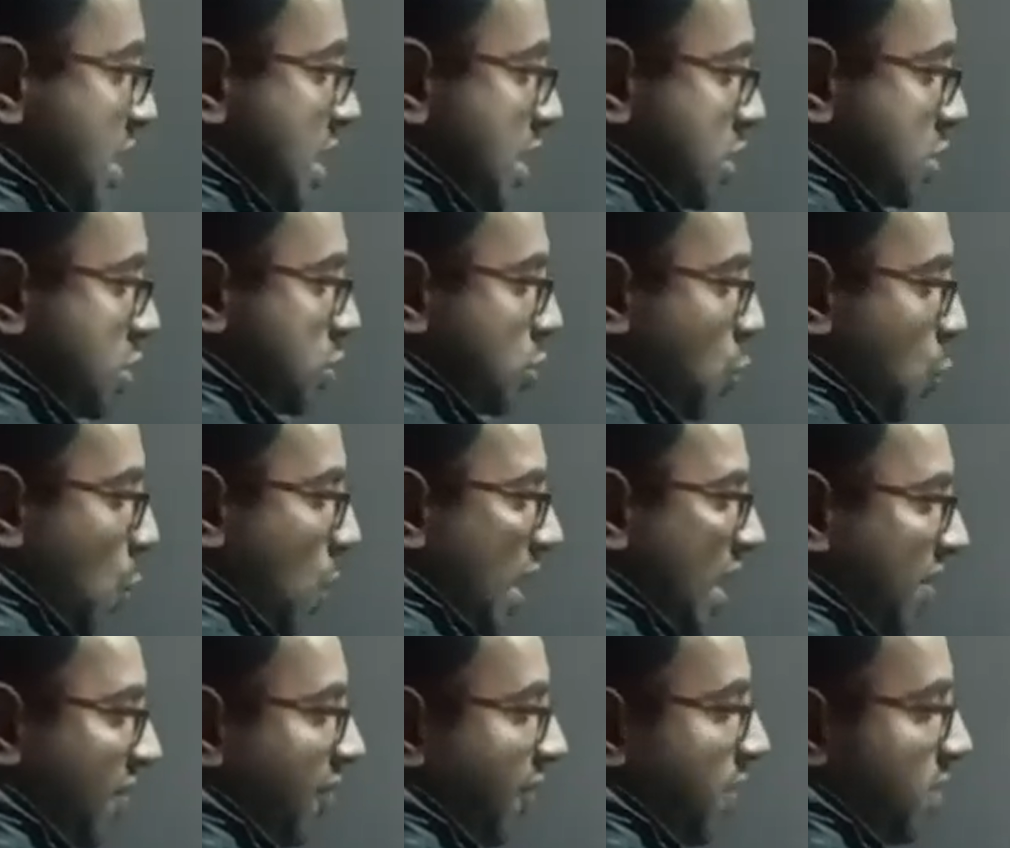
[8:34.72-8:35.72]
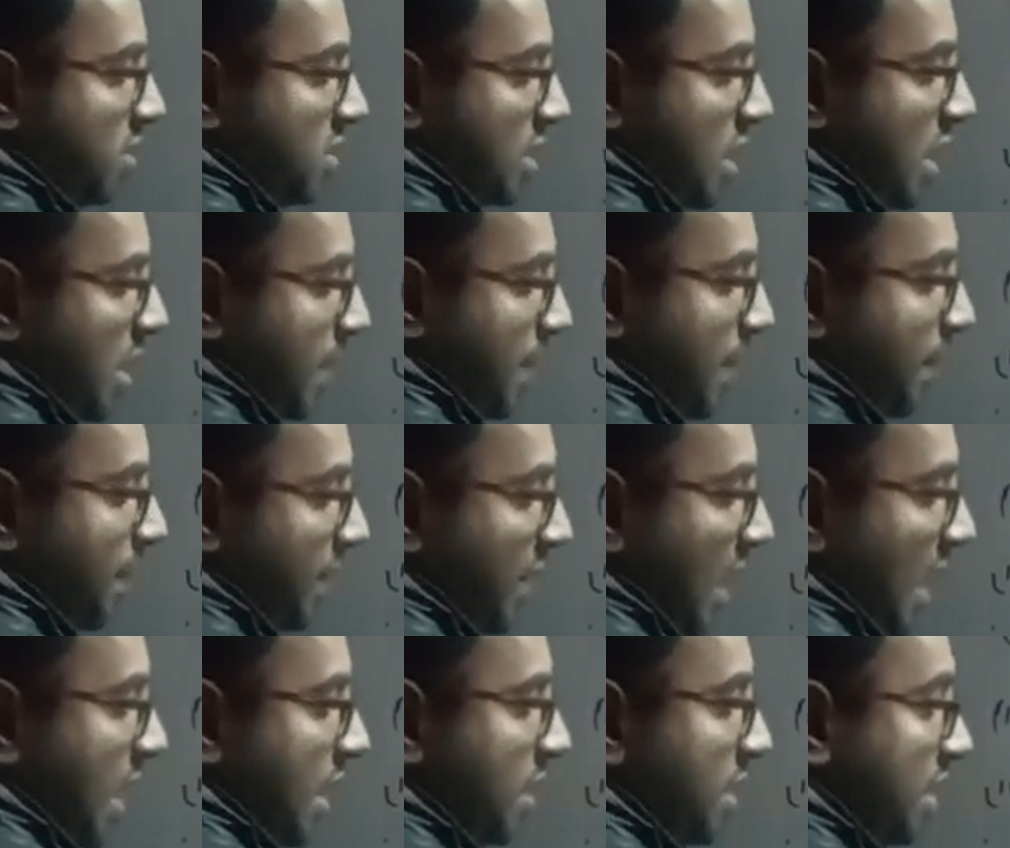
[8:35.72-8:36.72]
squared first
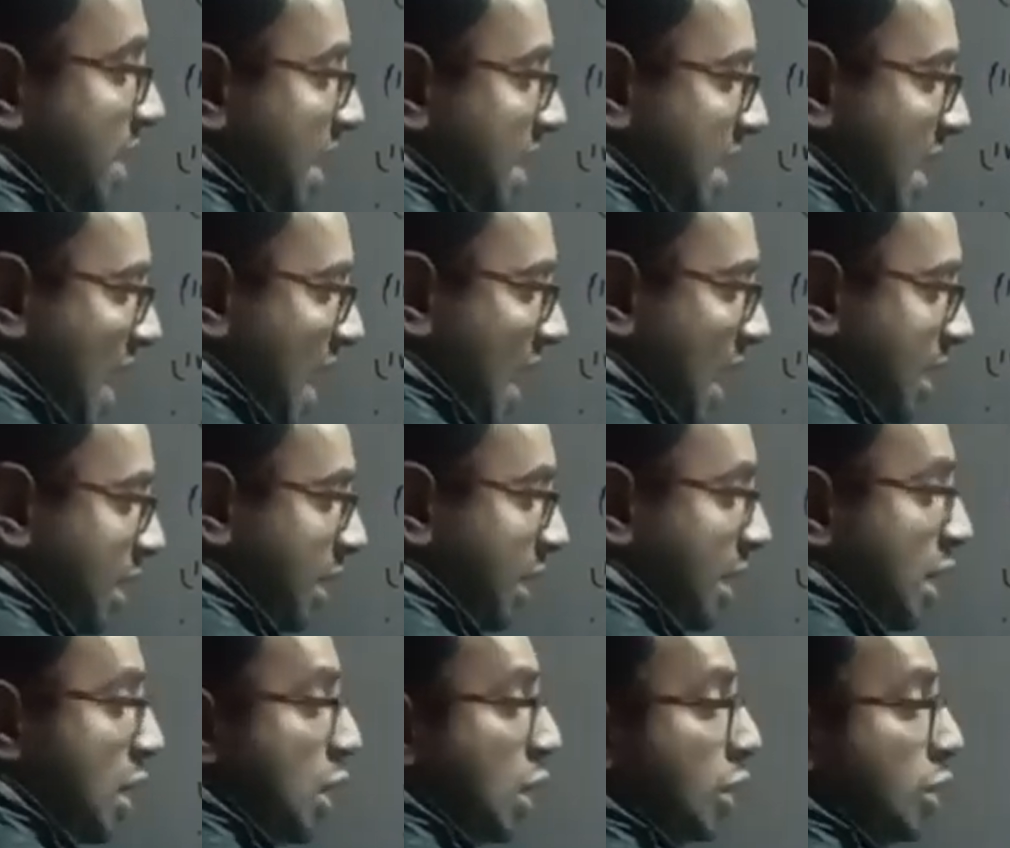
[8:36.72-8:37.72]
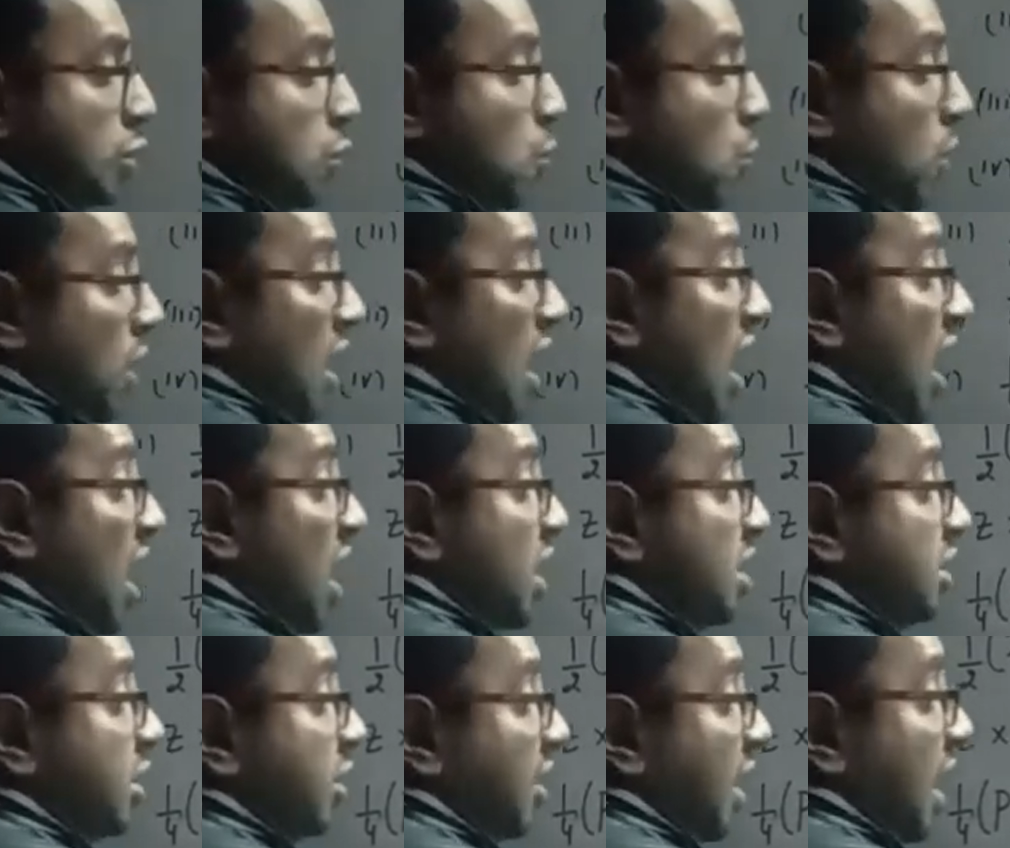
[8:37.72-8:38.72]
and then added. You
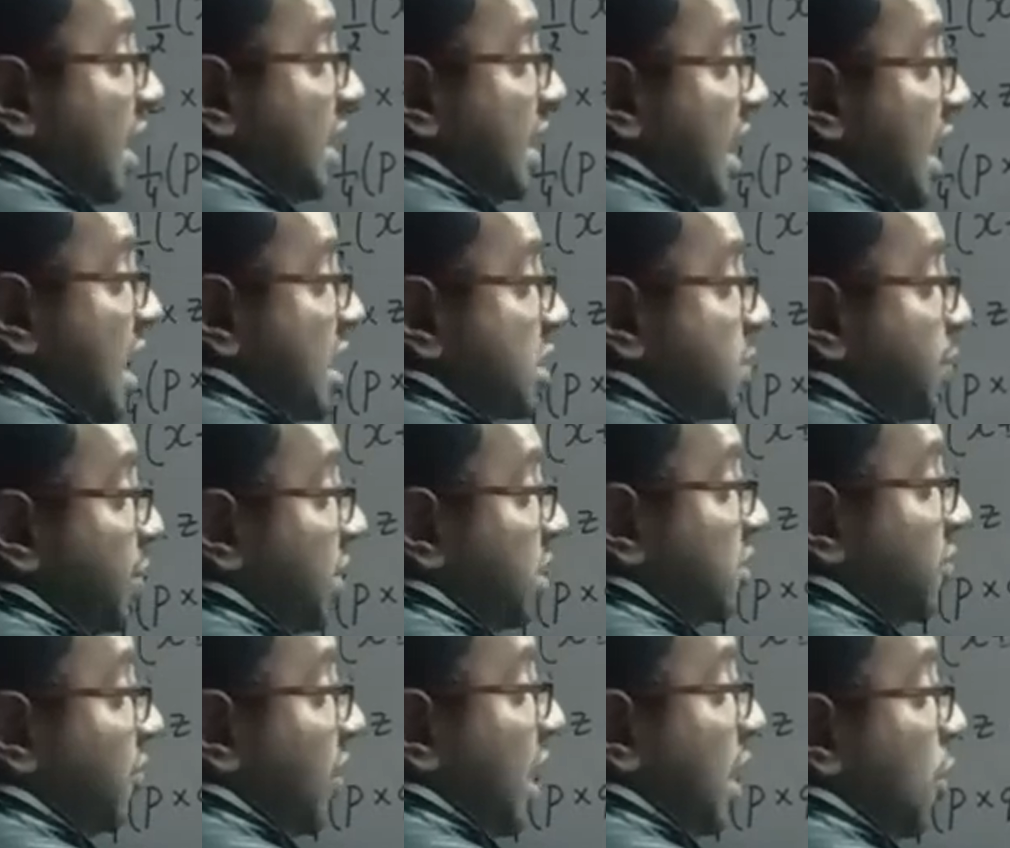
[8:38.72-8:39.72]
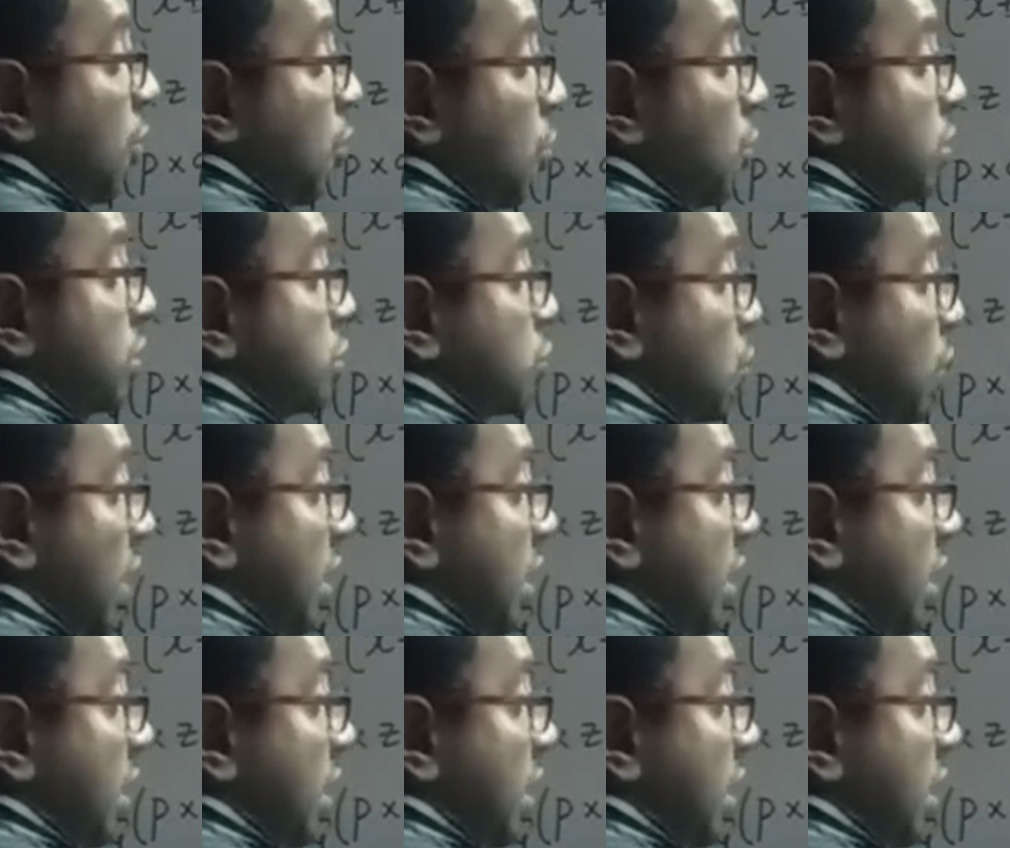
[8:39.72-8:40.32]
can't write x plus y whole square.